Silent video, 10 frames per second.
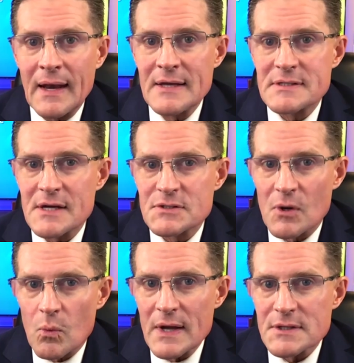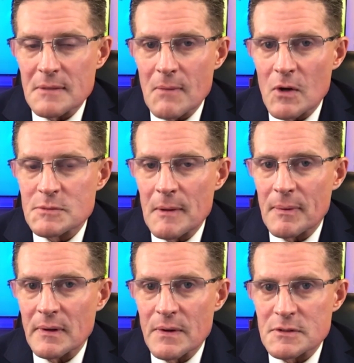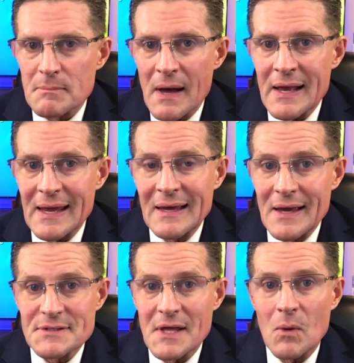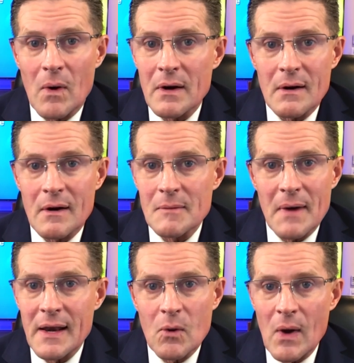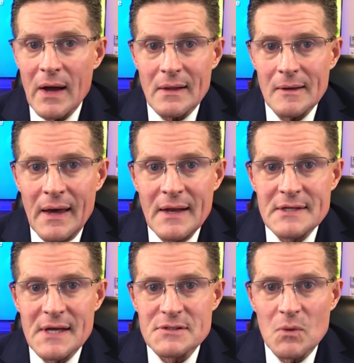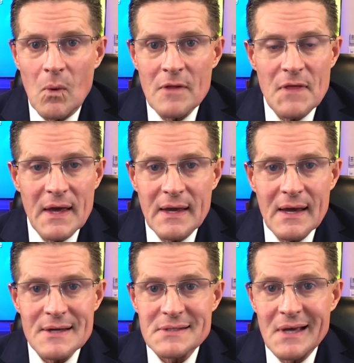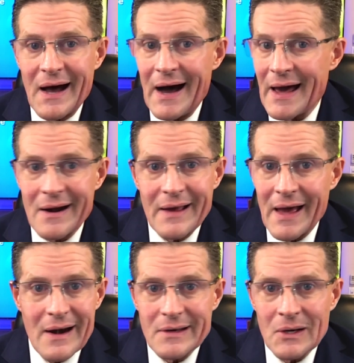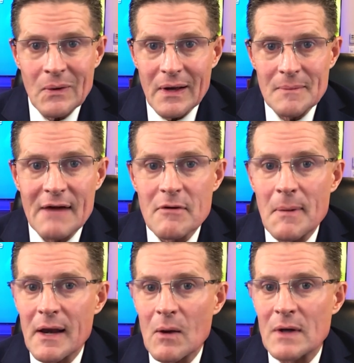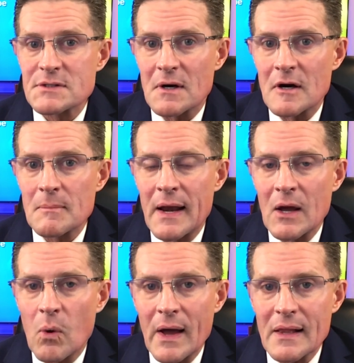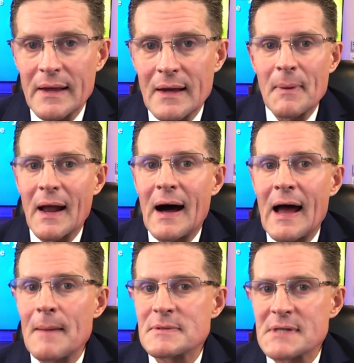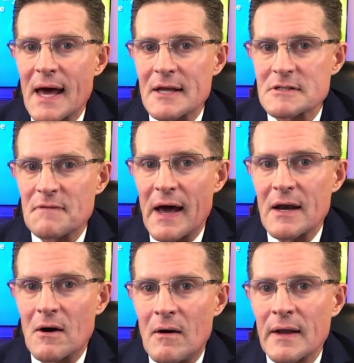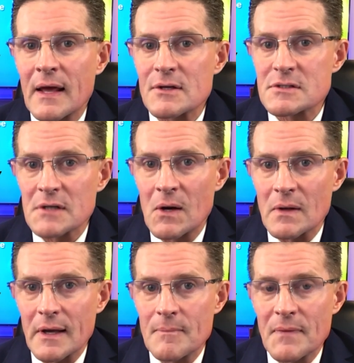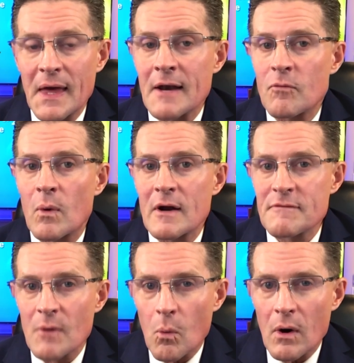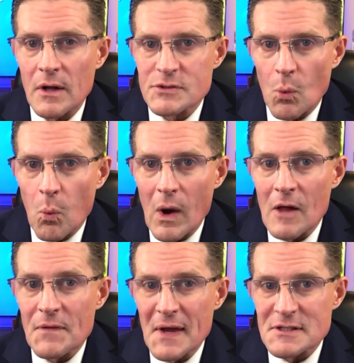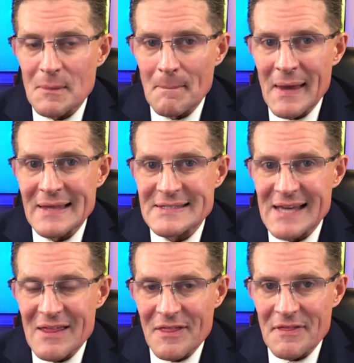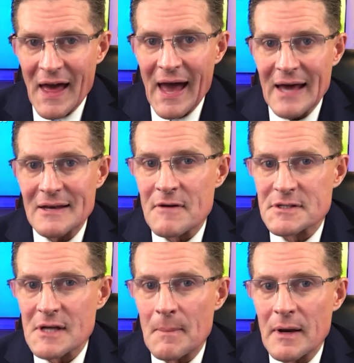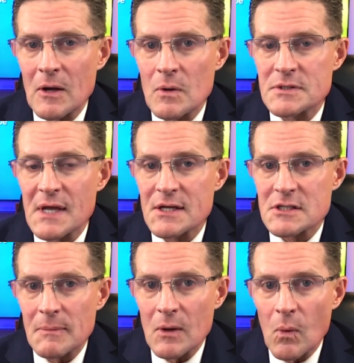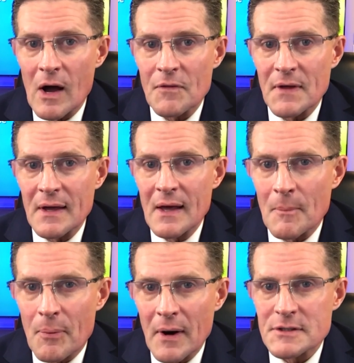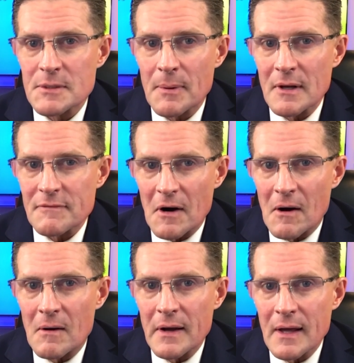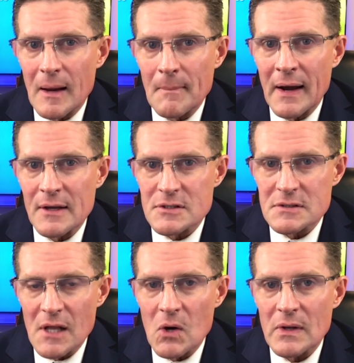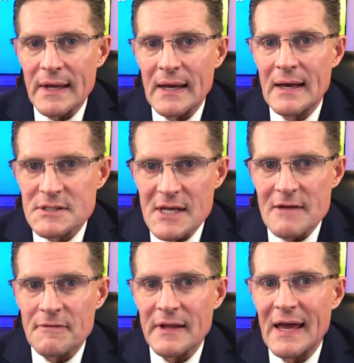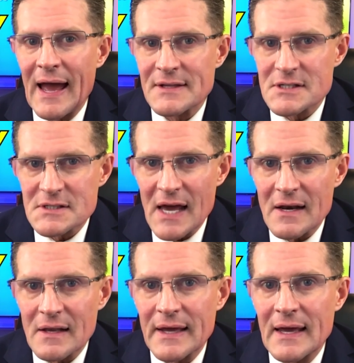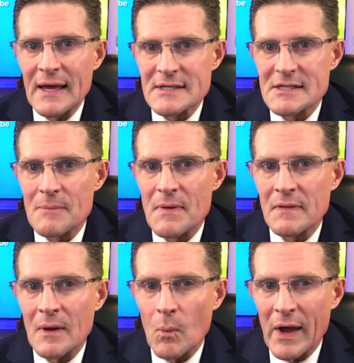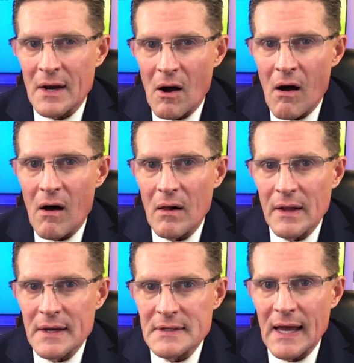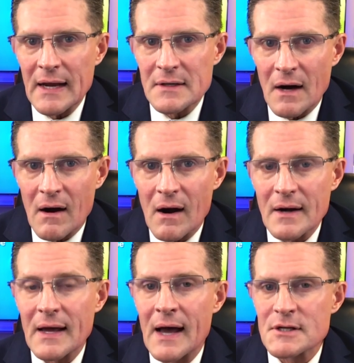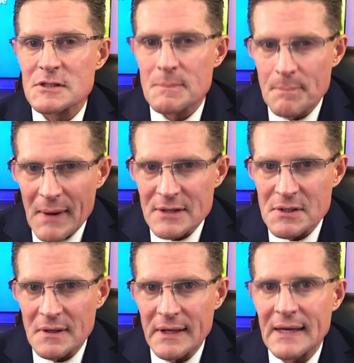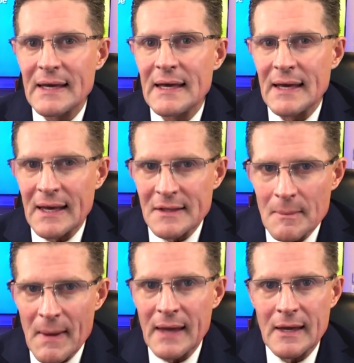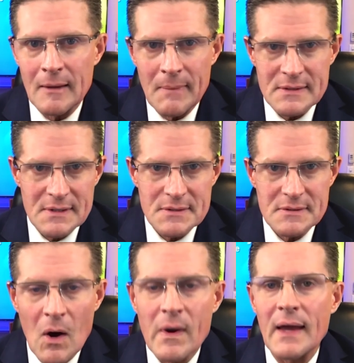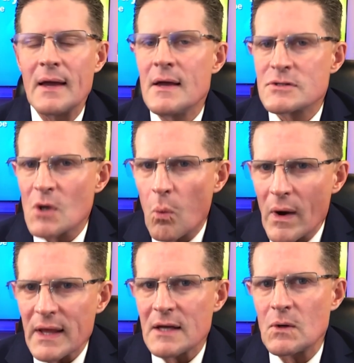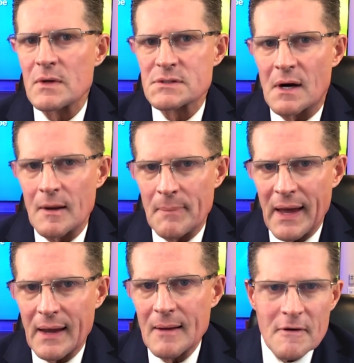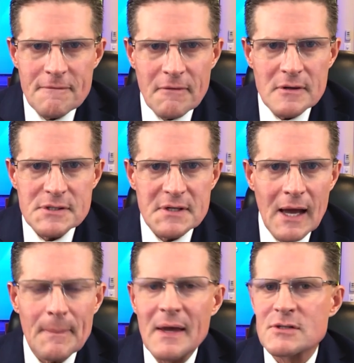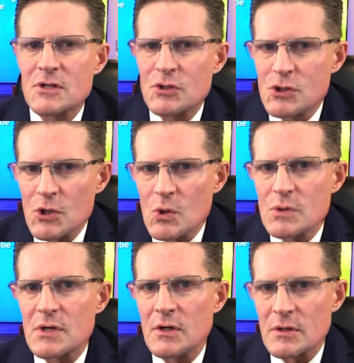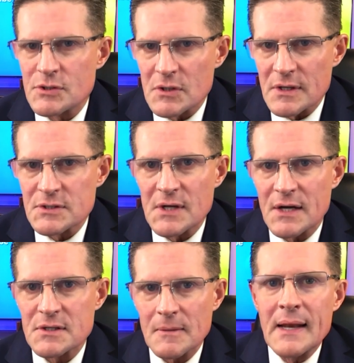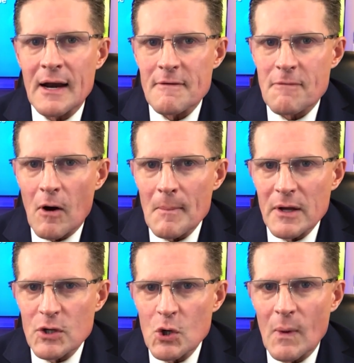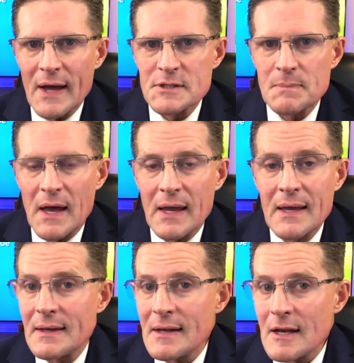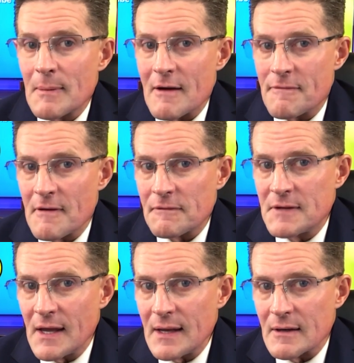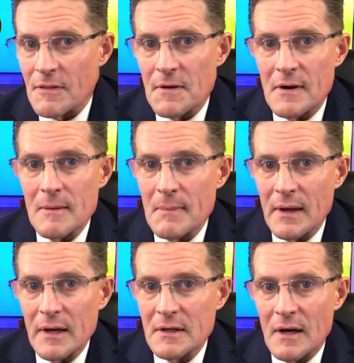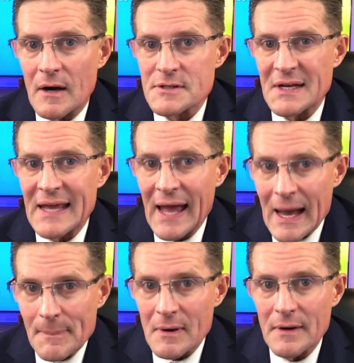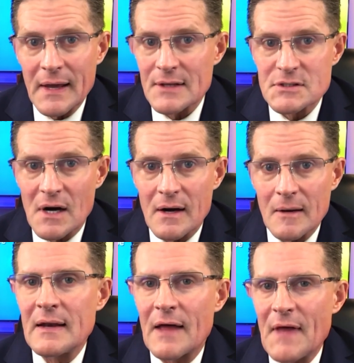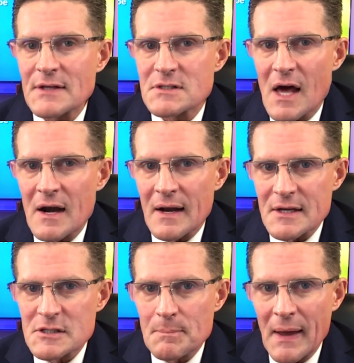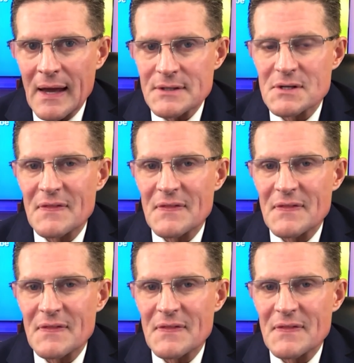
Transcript: And he says the reason most people lose money is they want to earn money quickly. And he says the one thing is, I don't know how to do it. Everybody wants to earn money quickly, but I'm satisfied earning it slowly. And if one of the world's wealthiest men say that, for somebody who seeks to be wealthy, the principle of earning money slowly, safely, and steadily is something that we can all take to heart, especially in the banking business. Okay, so what do you do to start a bank? The first step is to choose your jurisdiction. Now, to form a U.S. bank, you need about 15 to 30 million dollars in capital to get started. Now, that's not an expense,